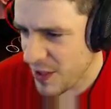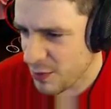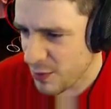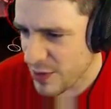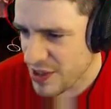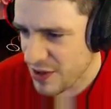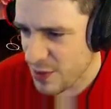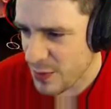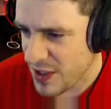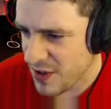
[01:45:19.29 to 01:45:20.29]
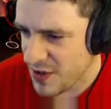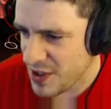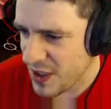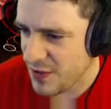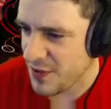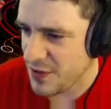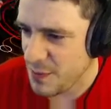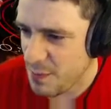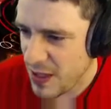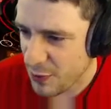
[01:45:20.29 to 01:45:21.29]
but torpedoes are tough enough to
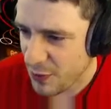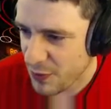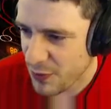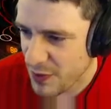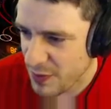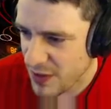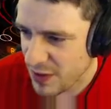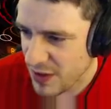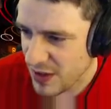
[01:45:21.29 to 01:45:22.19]
barrel through them though.